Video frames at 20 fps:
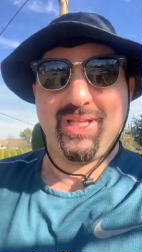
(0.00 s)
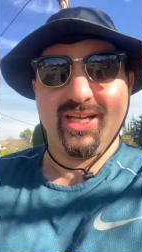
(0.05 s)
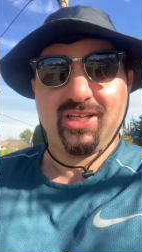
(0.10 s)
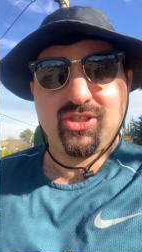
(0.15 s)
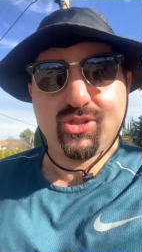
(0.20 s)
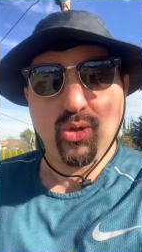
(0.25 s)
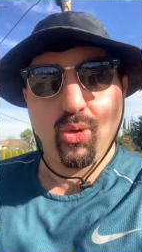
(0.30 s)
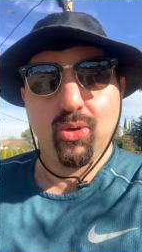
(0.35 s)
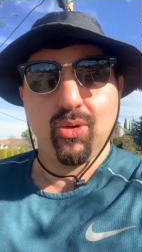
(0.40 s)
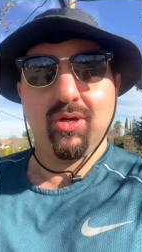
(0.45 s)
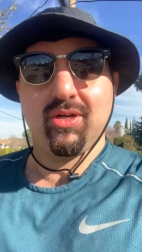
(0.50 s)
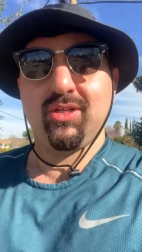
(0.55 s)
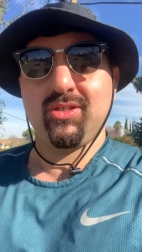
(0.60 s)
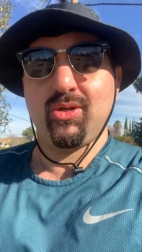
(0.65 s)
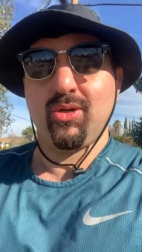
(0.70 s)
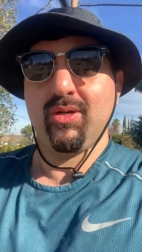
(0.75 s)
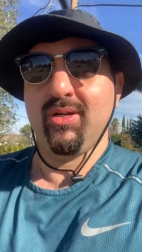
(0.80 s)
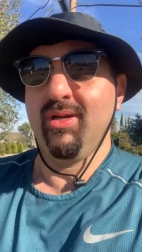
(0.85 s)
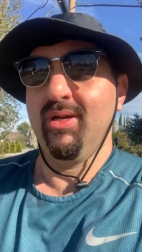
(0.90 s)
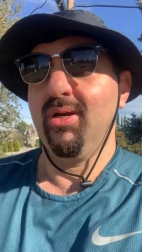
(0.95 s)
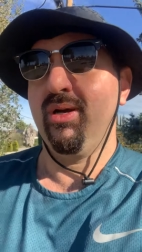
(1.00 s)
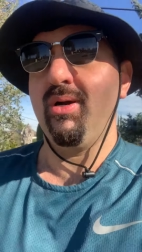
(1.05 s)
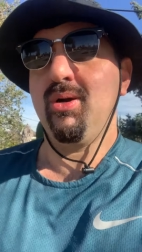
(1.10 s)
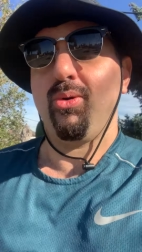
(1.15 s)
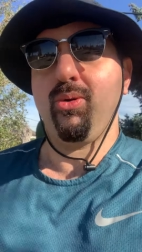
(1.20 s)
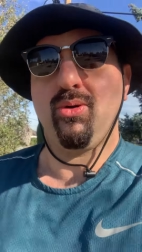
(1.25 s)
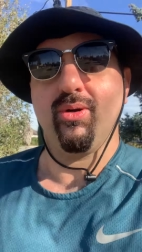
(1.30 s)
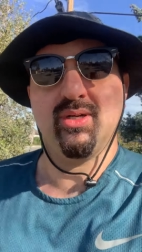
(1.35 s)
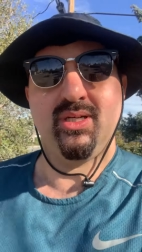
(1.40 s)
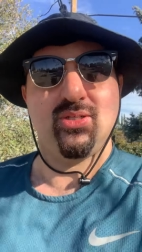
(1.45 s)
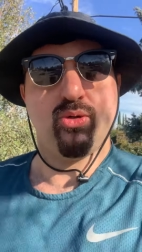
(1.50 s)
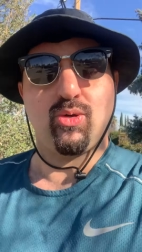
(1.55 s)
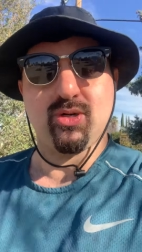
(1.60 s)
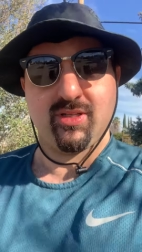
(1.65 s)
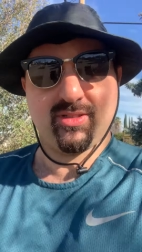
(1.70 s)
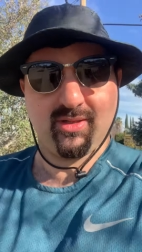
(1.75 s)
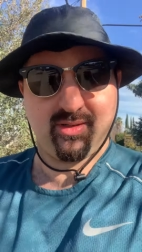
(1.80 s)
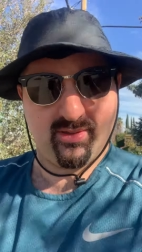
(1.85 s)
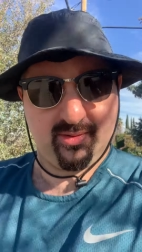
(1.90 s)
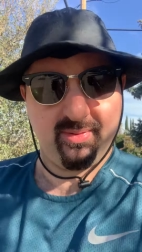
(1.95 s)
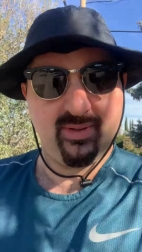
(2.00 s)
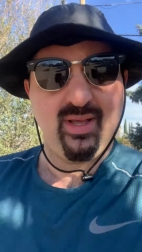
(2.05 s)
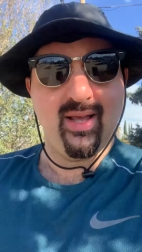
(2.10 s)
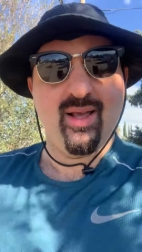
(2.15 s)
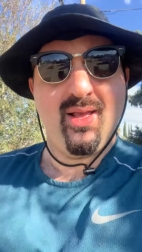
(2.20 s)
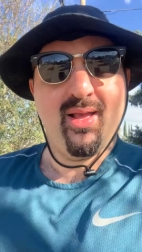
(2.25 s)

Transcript: next door or in order to,